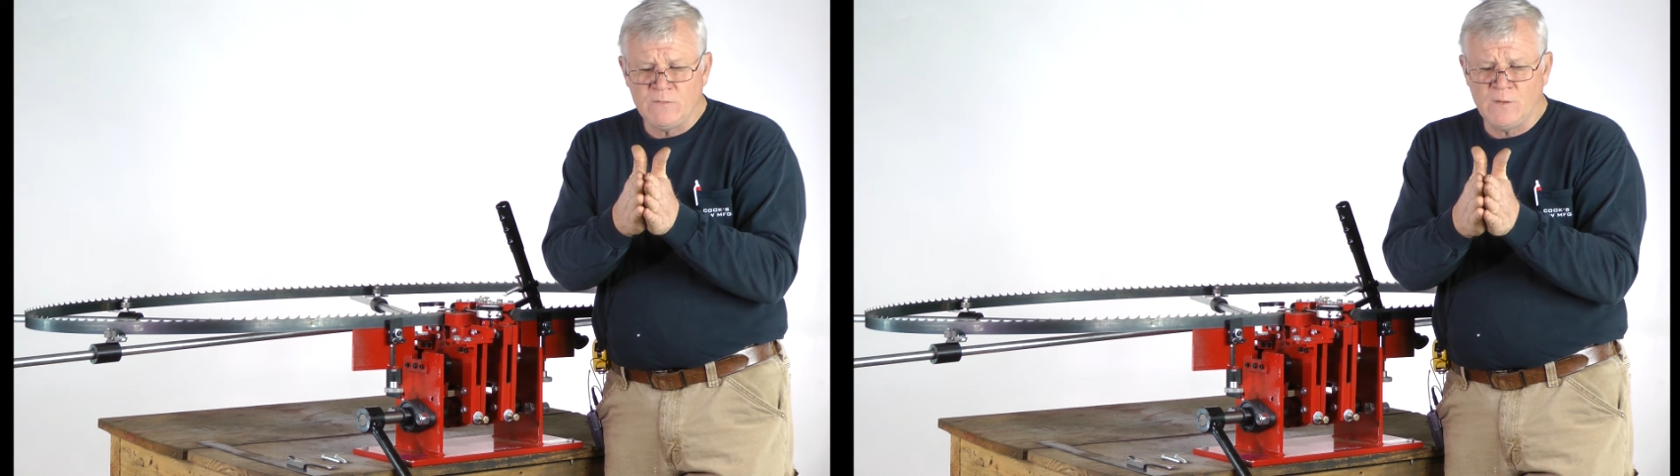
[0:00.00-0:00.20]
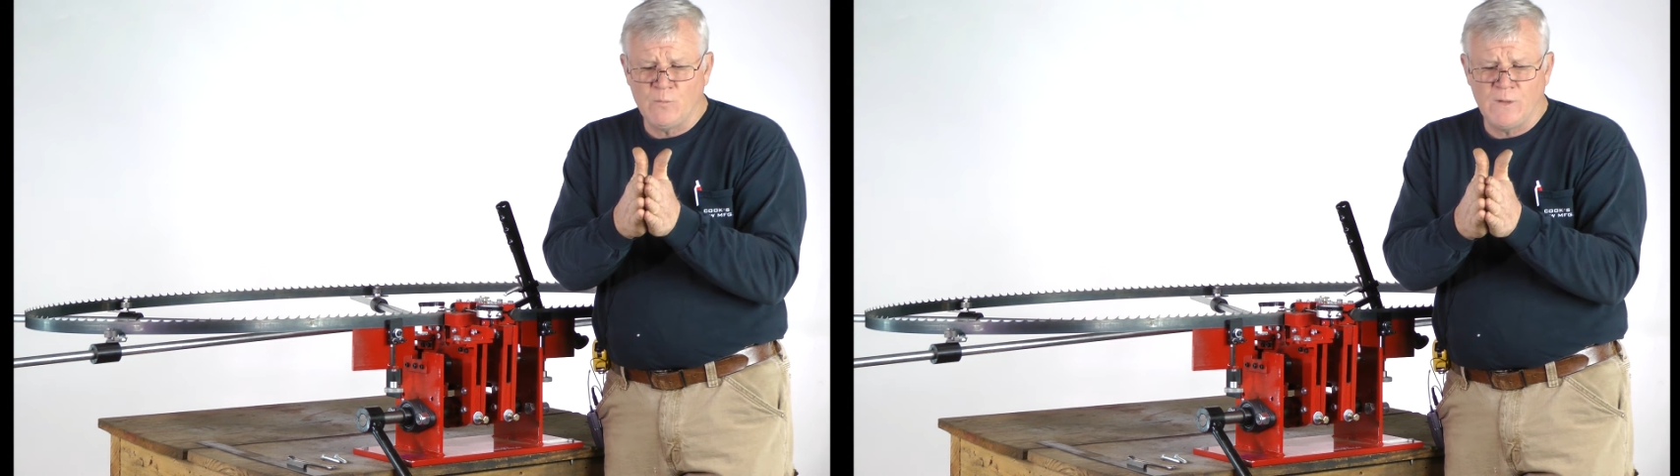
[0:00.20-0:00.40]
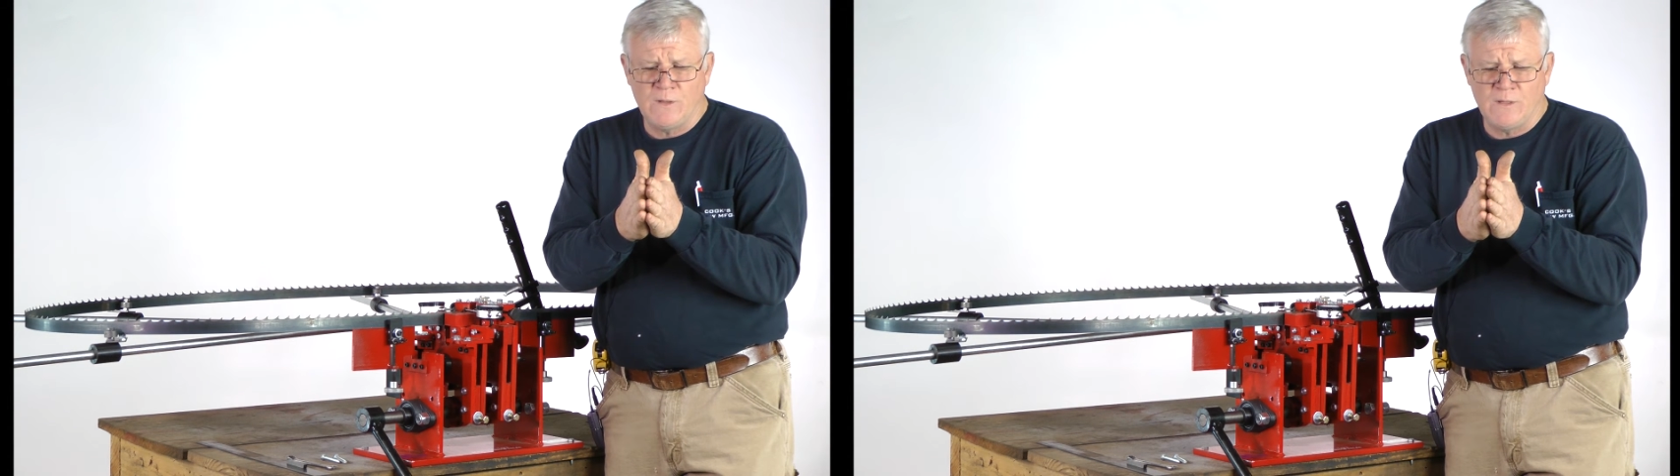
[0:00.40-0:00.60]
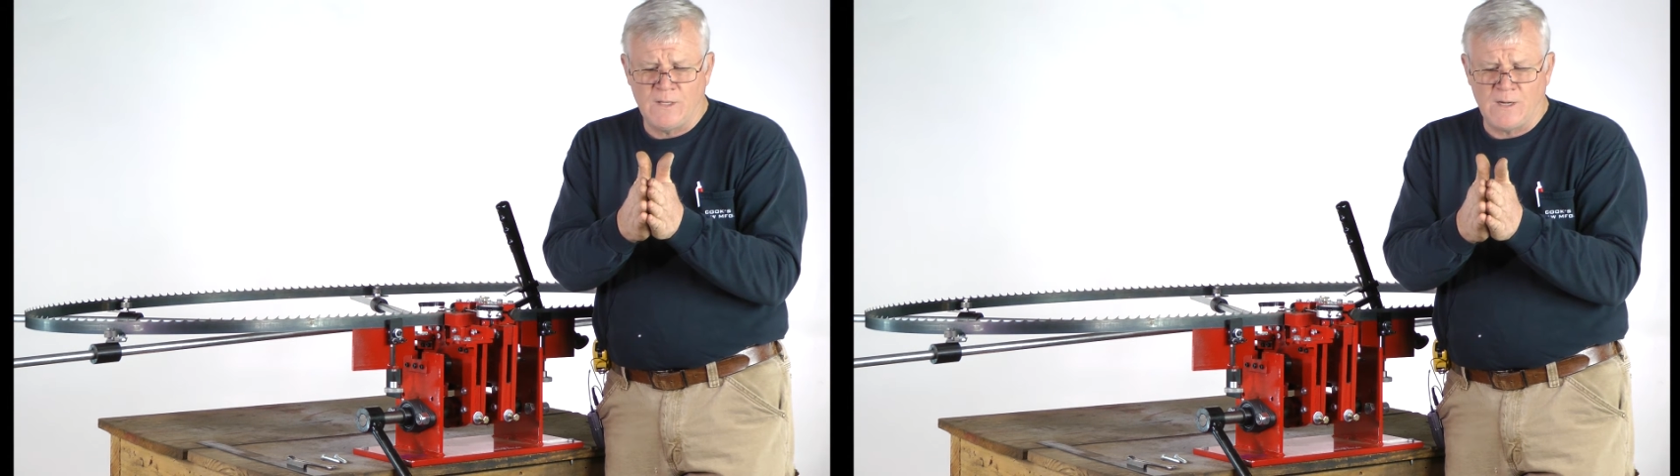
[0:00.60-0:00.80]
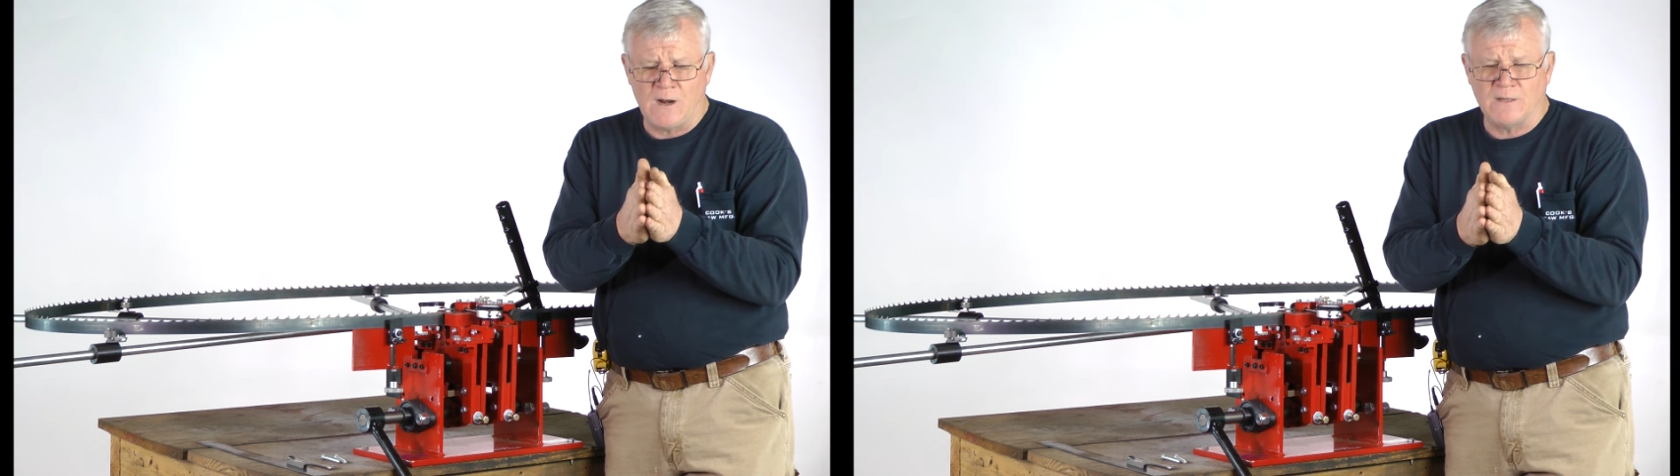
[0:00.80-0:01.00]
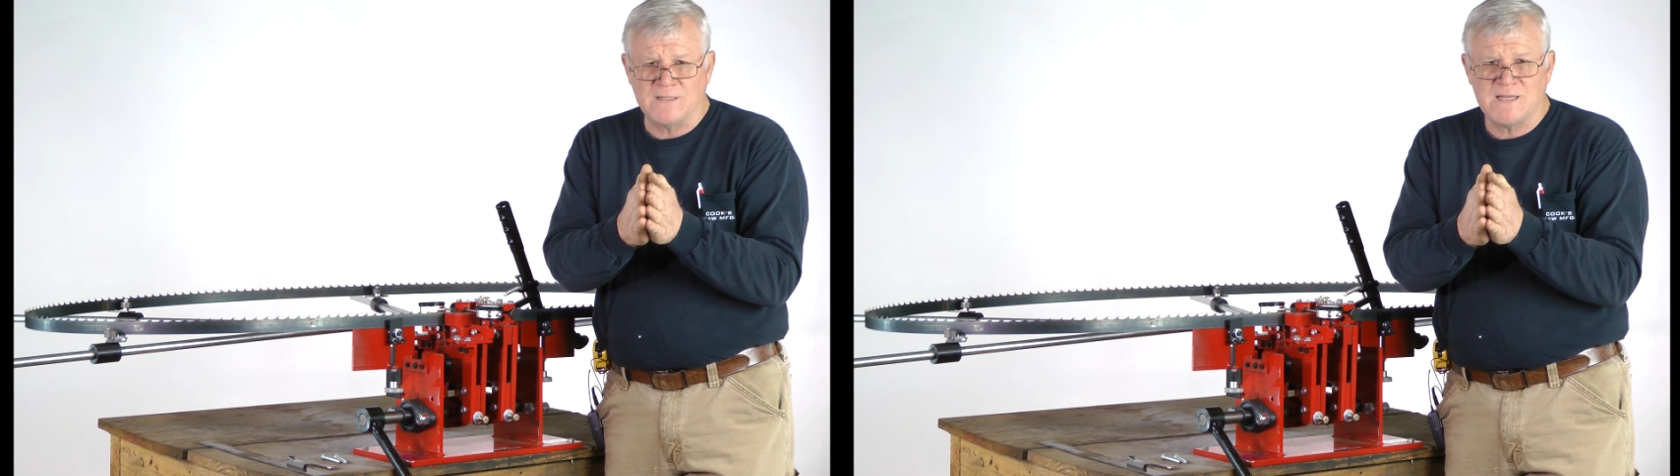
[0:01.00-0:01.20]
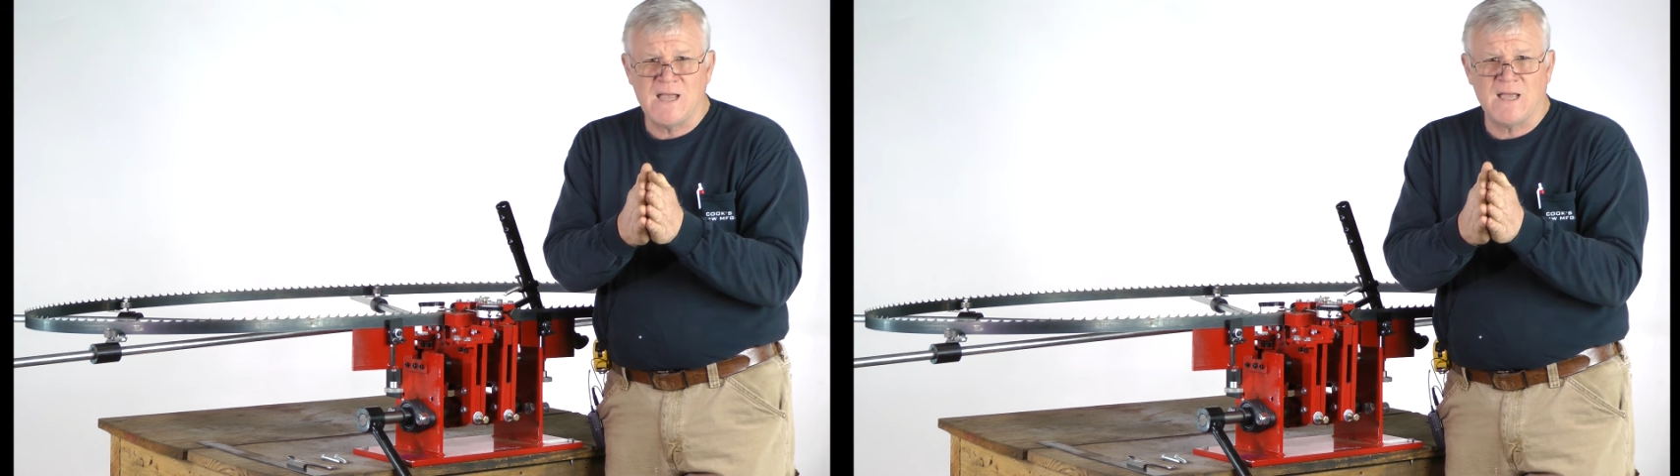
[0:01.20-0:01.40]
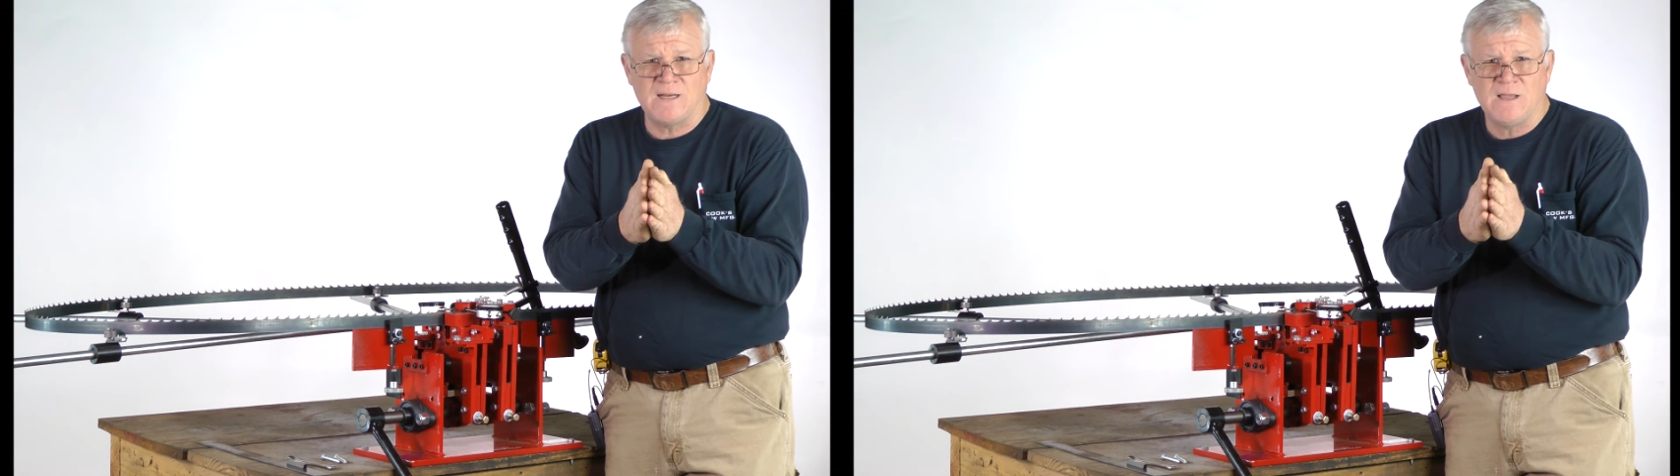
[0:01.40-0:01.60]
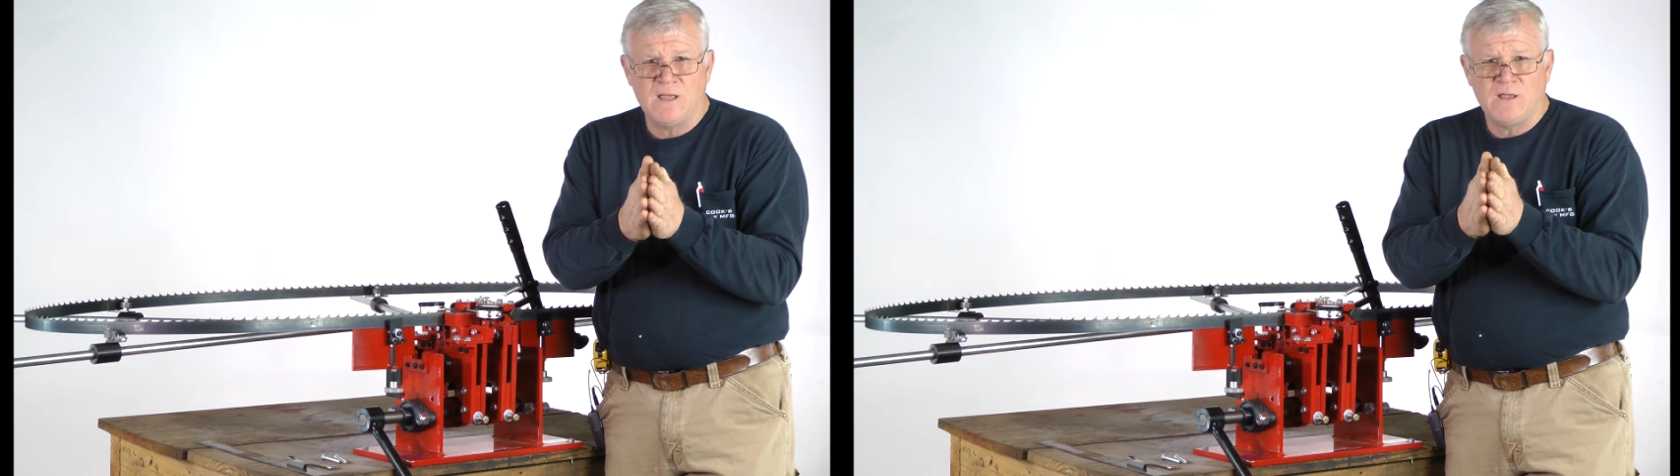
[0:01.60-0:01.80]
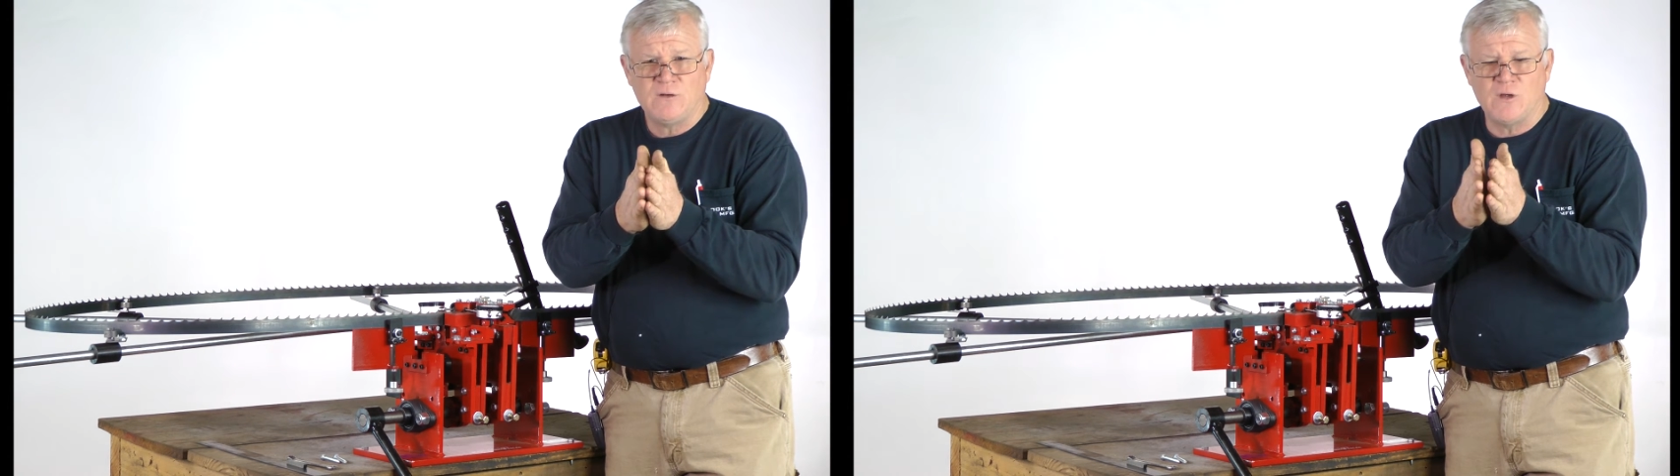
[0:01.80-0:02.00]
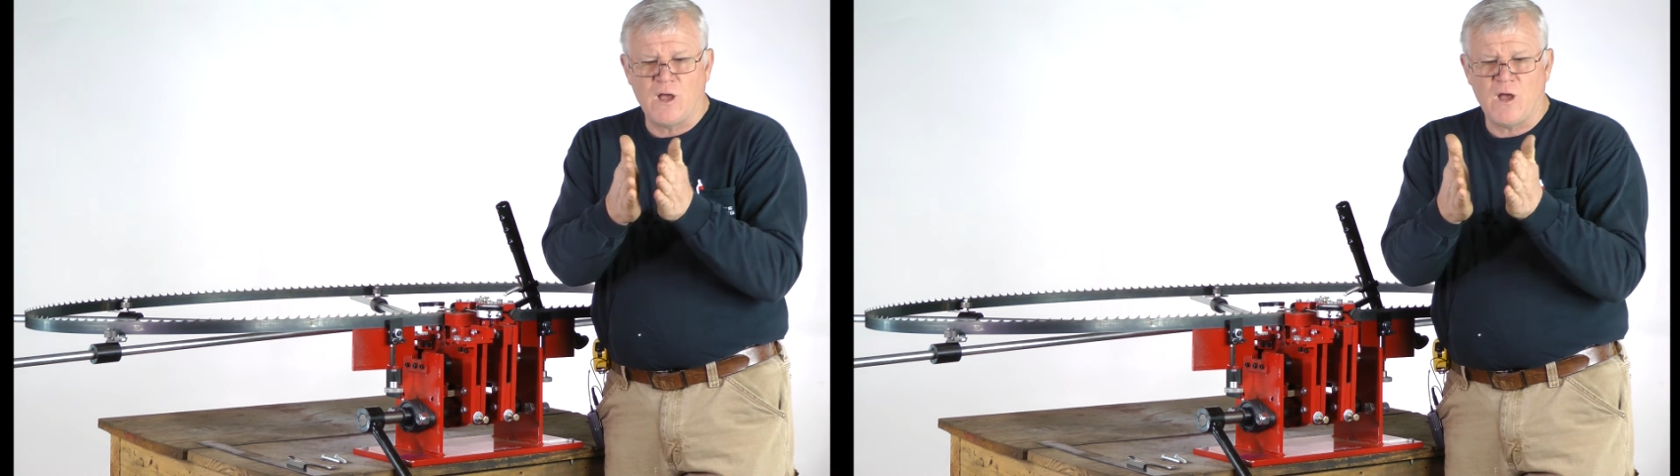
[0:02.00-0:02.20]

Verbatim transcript: that we, in our design to